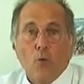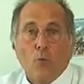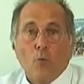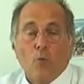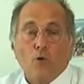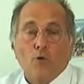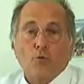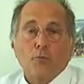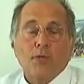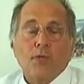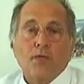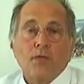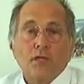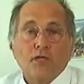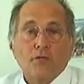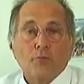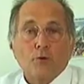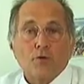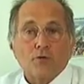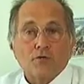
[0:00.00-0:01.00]
What we
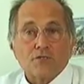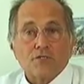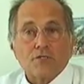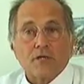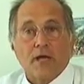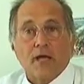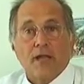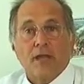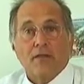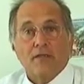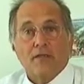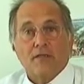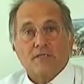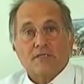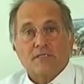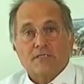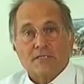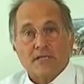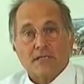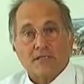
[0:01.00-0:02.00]
did was, in the
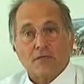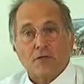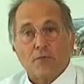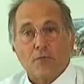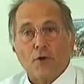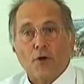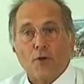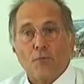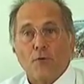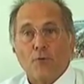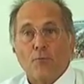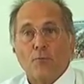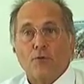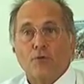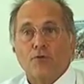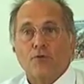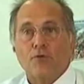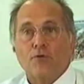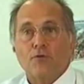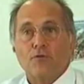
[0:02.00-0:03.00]
center where we
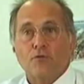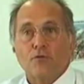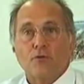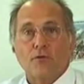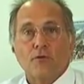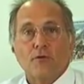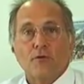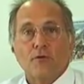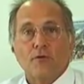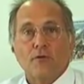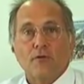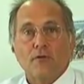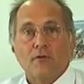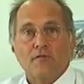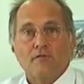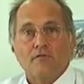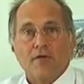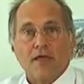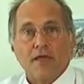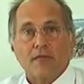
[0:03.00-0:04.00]
wanted to
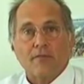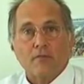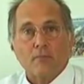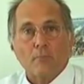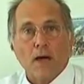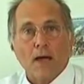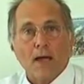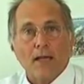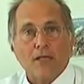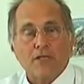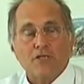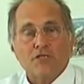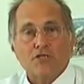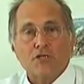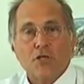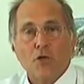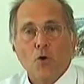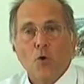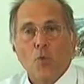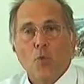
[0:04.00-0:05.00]
defend the
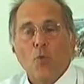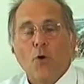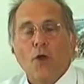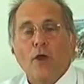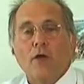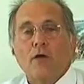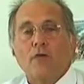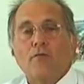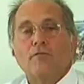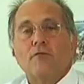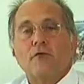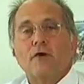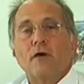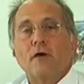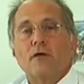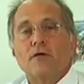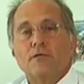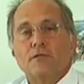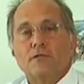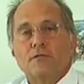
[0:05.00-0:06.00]
mileage, we have
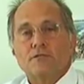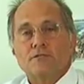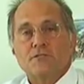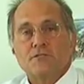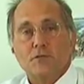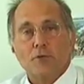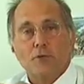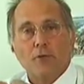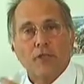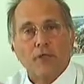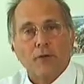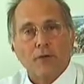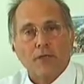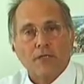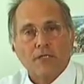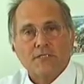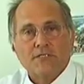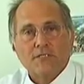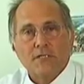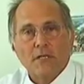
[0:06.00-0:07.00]
a
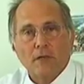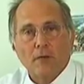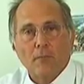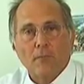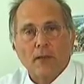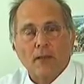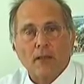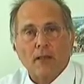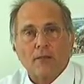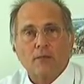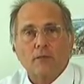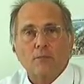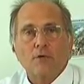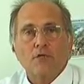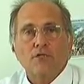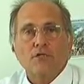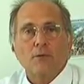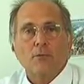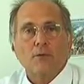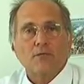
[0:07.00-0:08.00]
0-degree steel belt
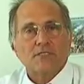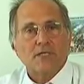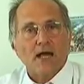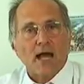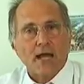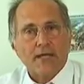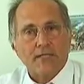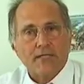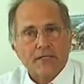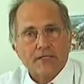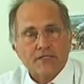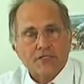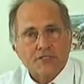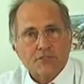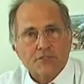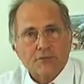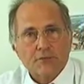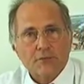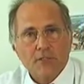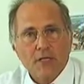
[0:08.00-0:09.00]
with high
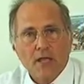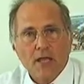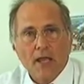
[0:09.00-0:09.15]
tension,